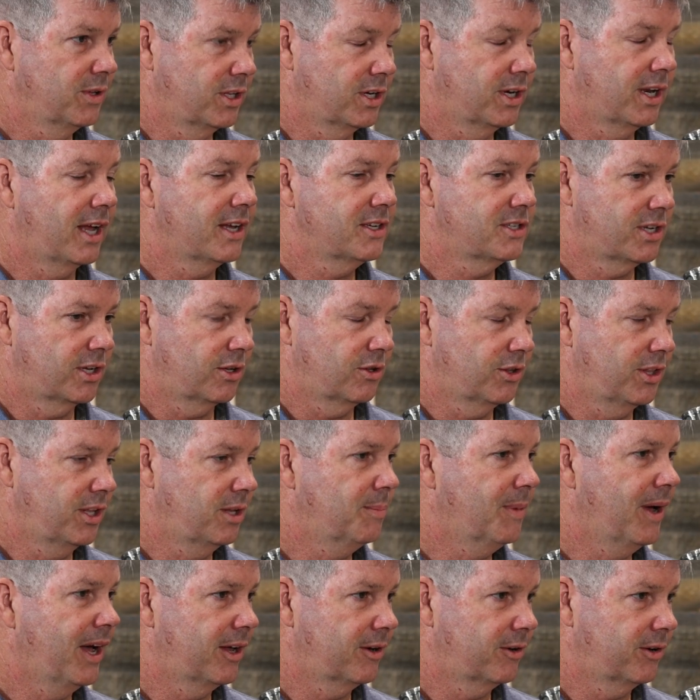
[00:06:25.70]
nice healthy
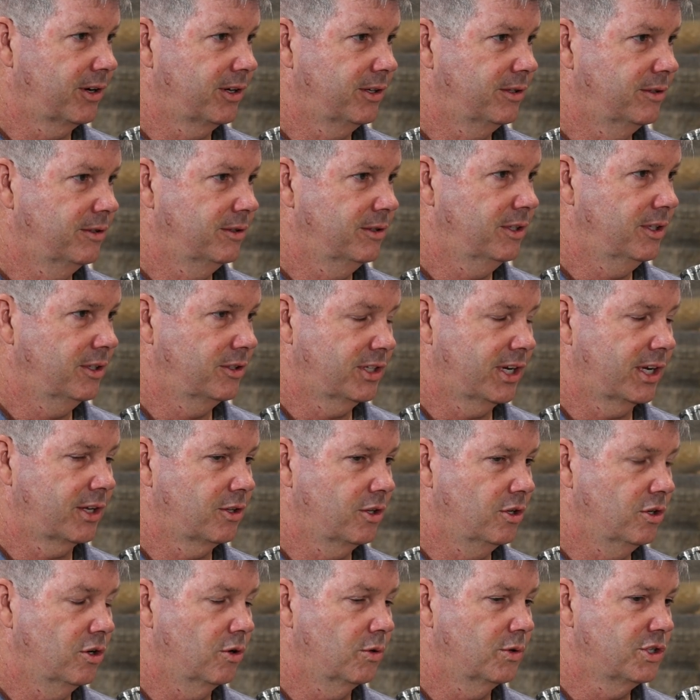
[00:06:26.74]
battery. Mm-hmm. Exactly.
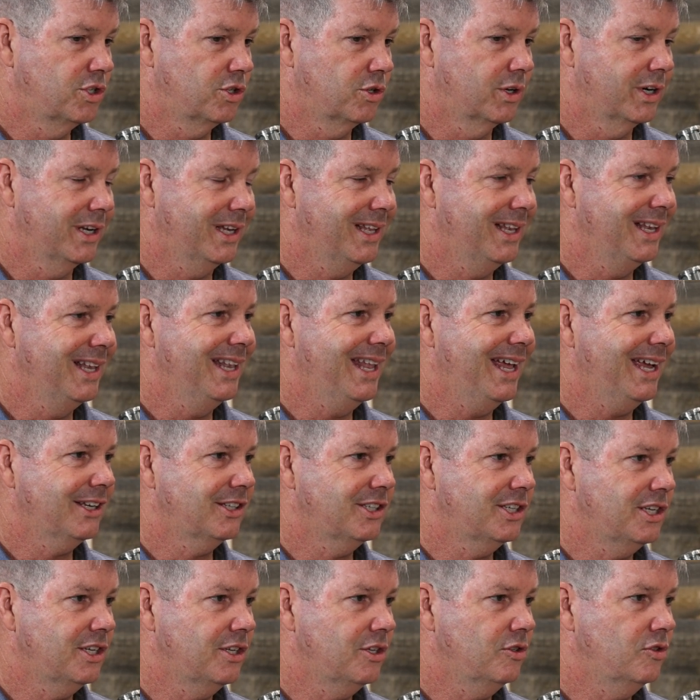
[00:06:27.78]
In other words, you're
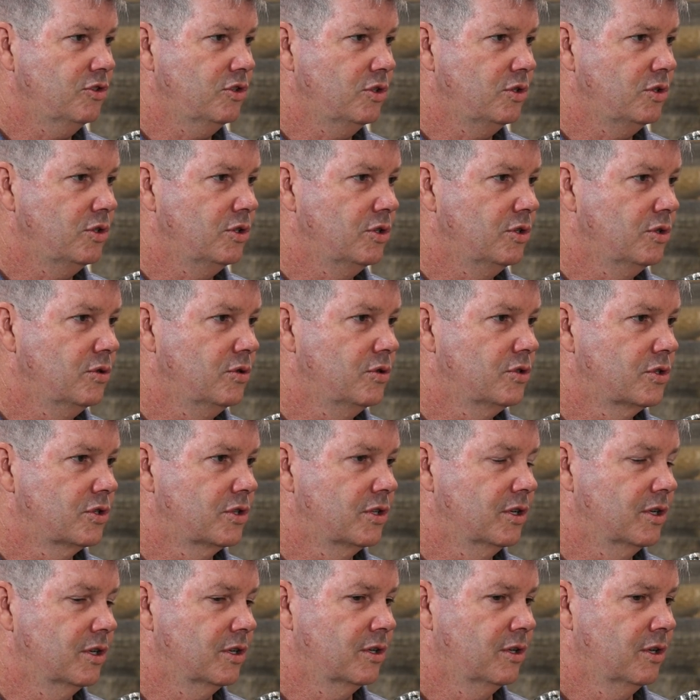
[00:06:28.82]
electing to use
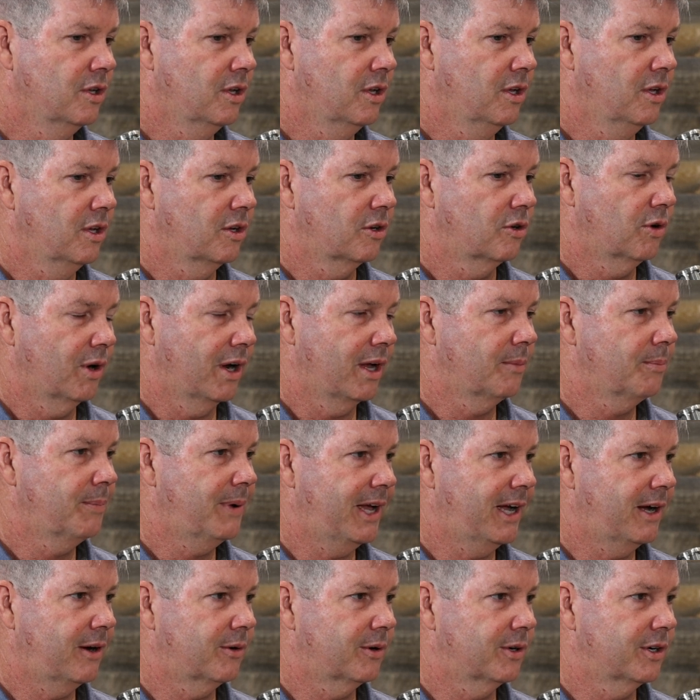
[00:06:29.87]
the ground
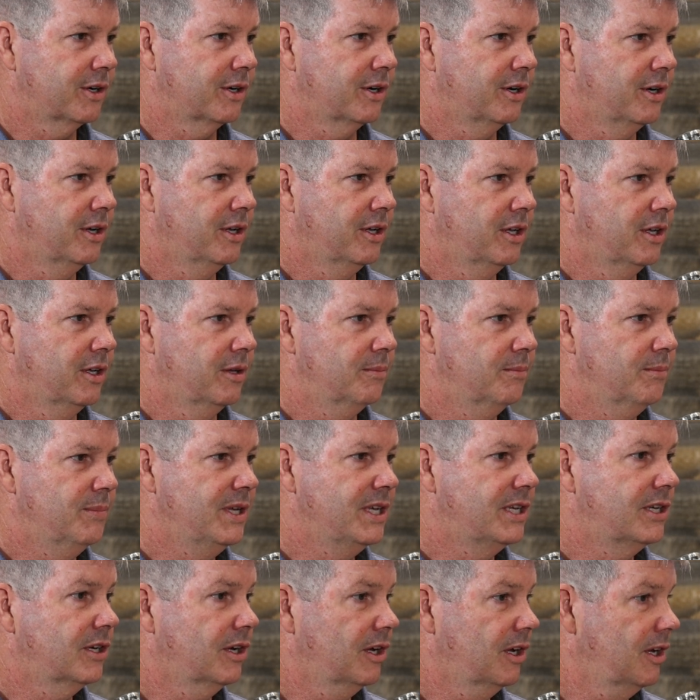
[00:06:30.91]
power
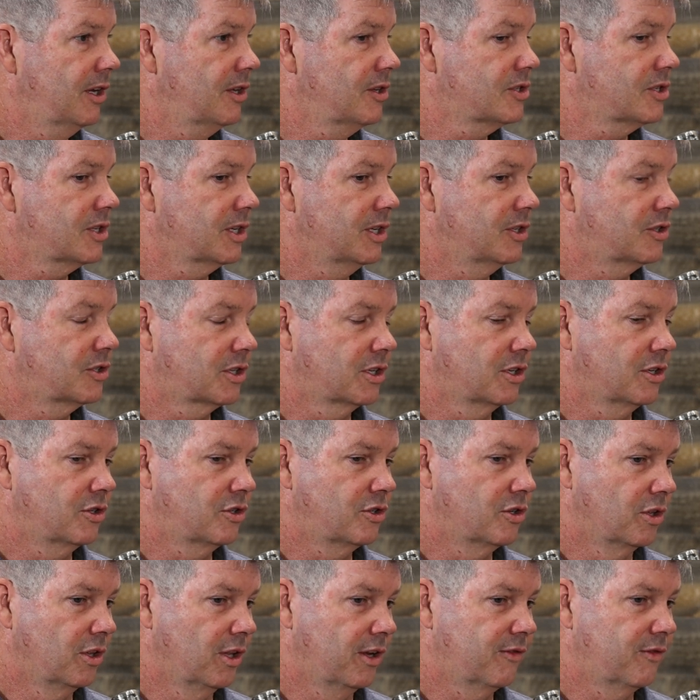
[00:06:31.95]
because it's going to
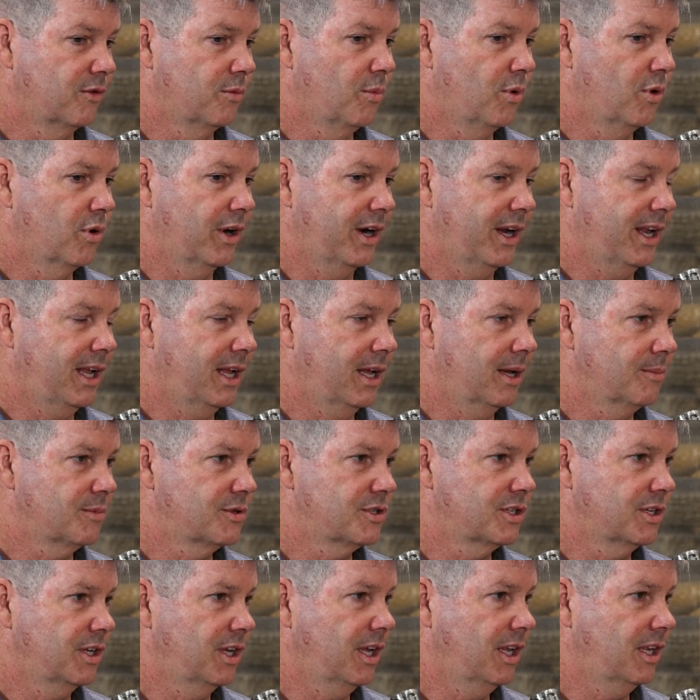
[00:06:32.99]
deliver more
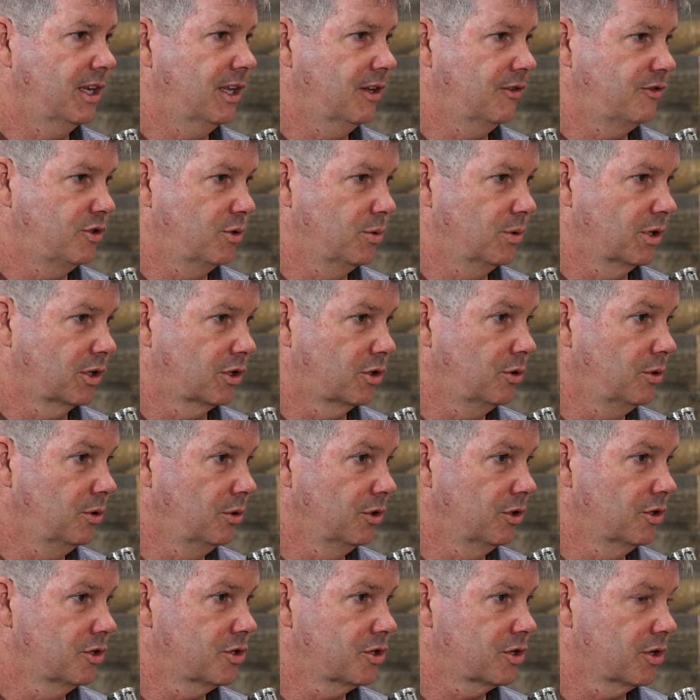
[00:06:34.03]
amps and get you a
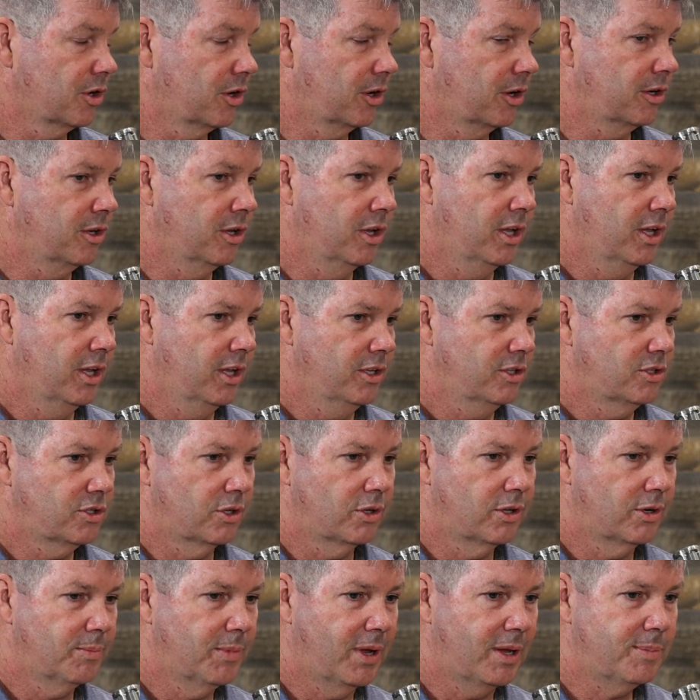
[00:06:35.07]
cooler start. So
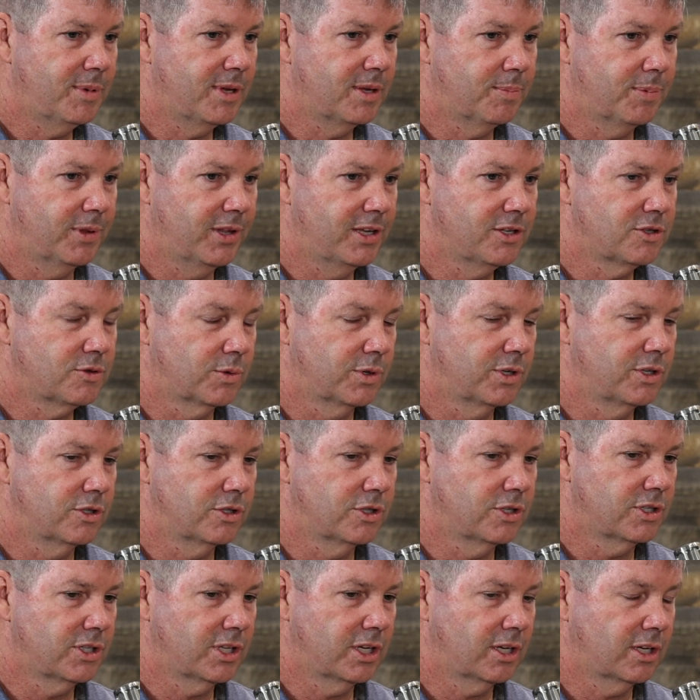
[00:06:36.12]
there may be a place where you're
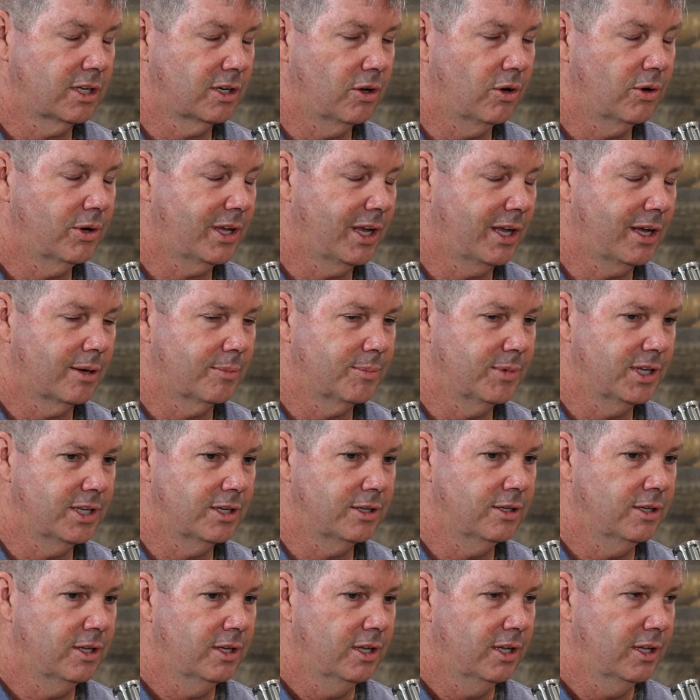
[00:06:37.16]
just thinking, okay, I'm
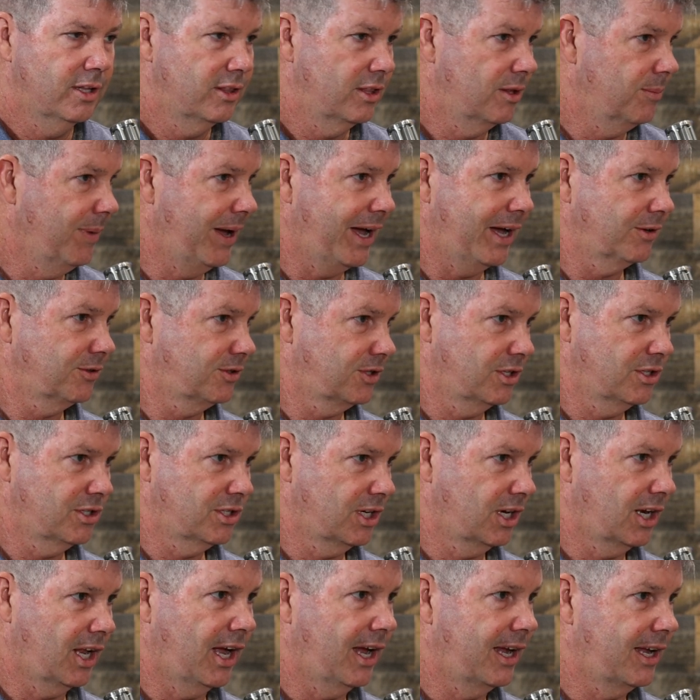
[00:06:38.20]
in the mountains
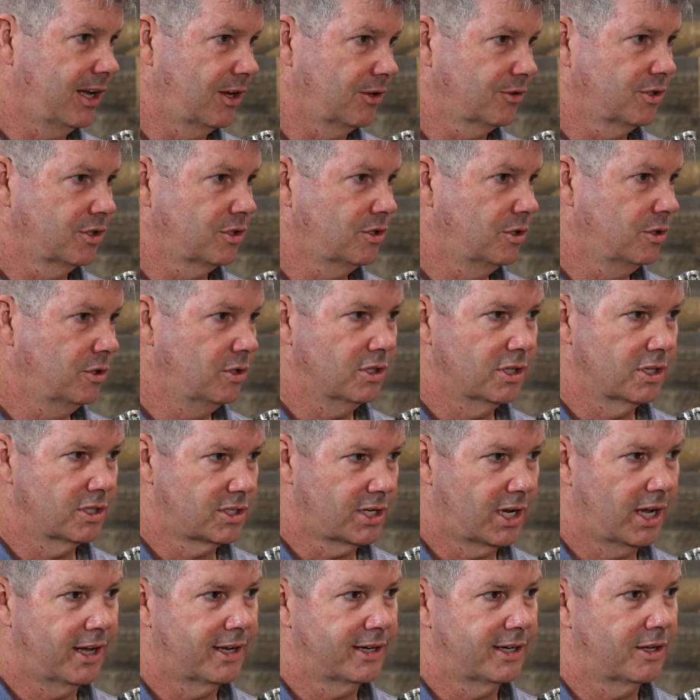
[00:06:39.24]
at high altitude and it's
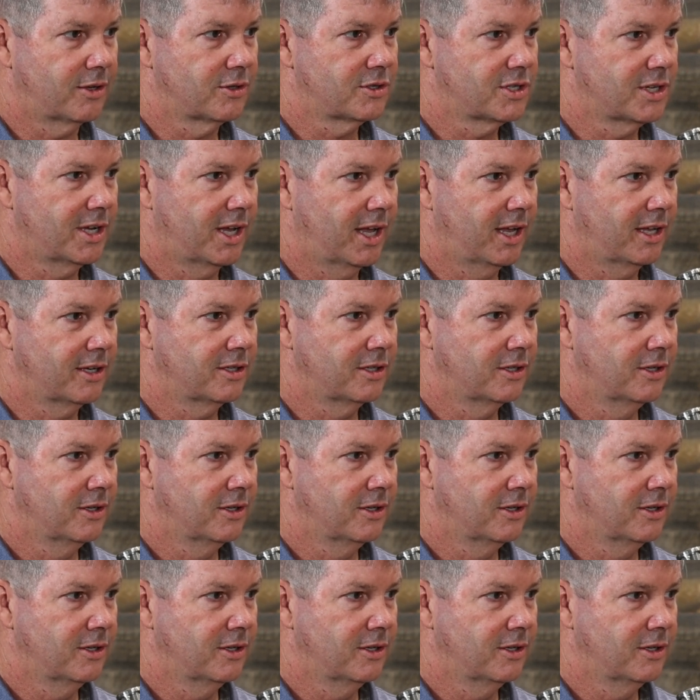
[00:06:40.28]
hot outside.